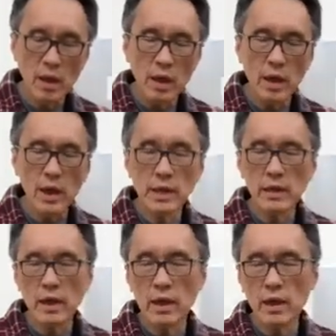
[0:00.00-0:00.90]
And
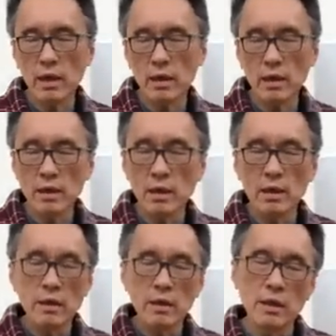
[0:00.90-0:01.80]

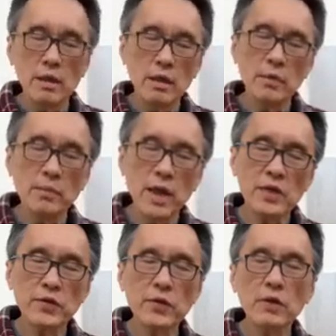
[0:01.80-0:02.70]
in
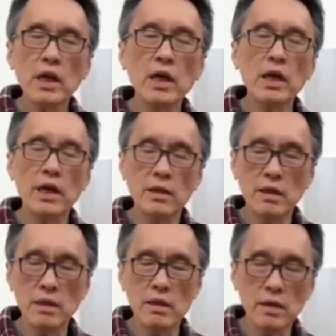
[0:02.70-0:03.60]
past few days, I
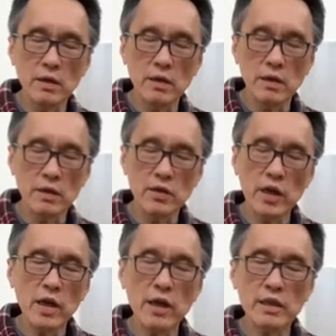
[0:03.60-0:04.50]
just
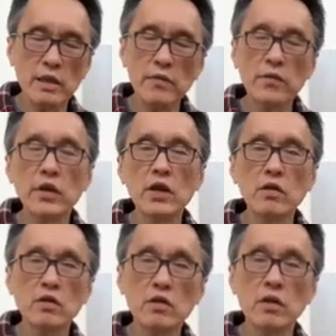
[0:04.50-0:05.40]
share some
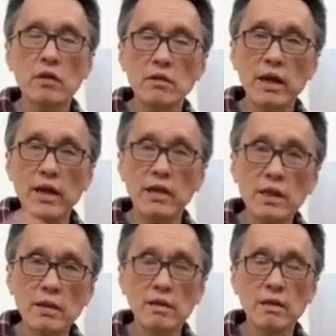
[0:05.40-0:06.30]
videos on
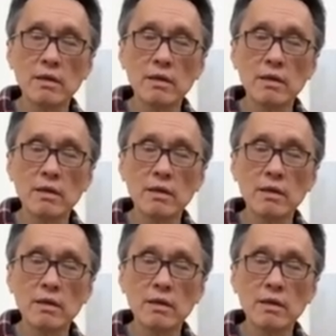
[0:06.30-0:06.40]
techniques.